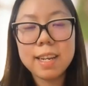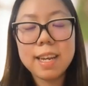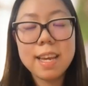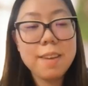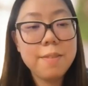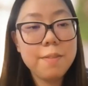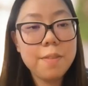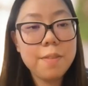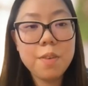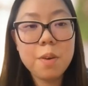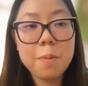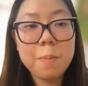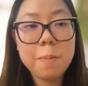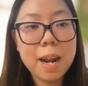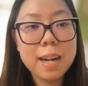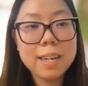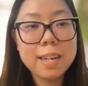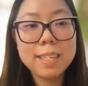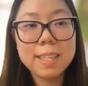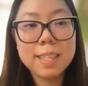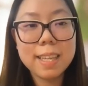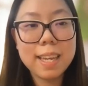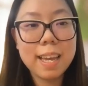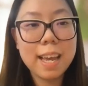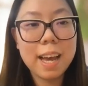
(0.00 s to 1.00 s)
Even if you're
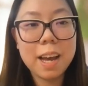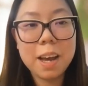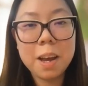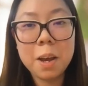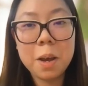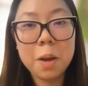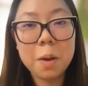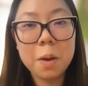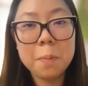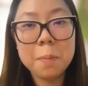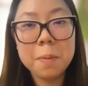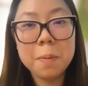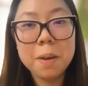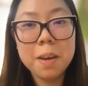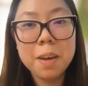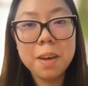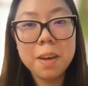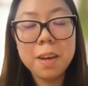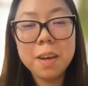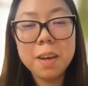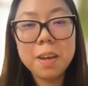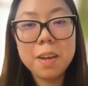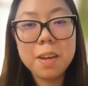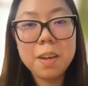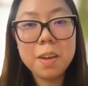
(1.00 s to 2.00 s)
practicing it at home,
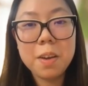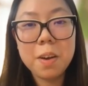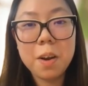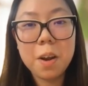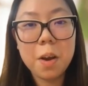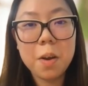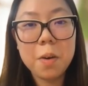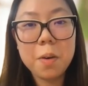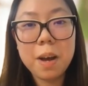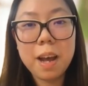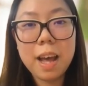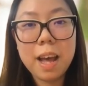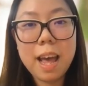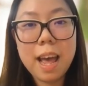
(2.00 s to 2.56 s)
you know,